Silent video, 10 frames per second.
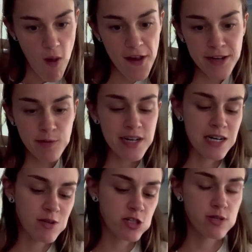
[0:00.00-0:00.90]
Here we
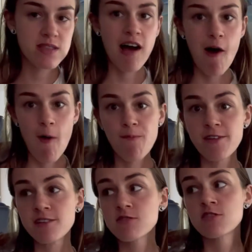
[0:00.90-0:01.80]
are, we're doing the hard
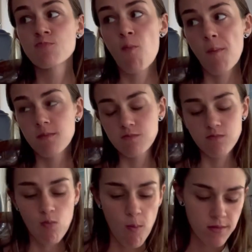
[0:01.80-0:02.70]
things.
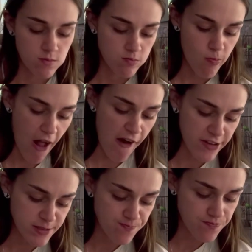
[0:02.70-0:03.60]

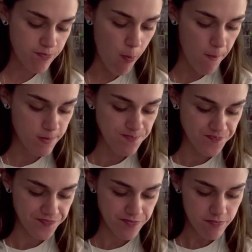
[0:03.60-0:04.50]
Having
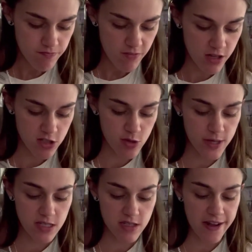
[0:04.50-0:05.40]

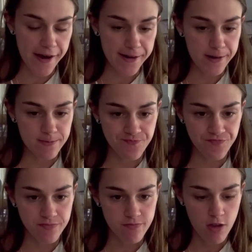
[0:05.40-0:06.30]
sweet snack,
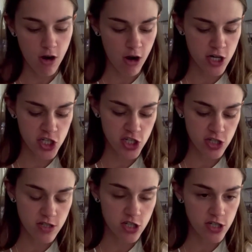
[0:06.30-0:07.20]
orange
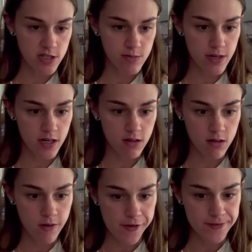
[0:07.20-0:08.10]
juice and gingerbread.
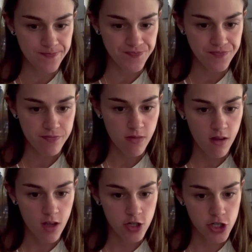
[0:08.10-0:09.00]

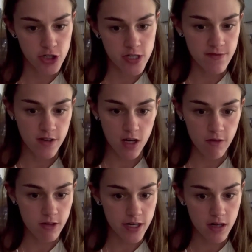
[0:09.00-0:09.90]
Choosing
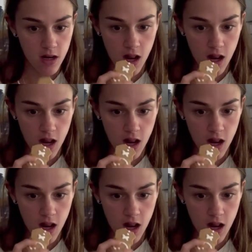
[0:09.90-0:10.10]
recovery.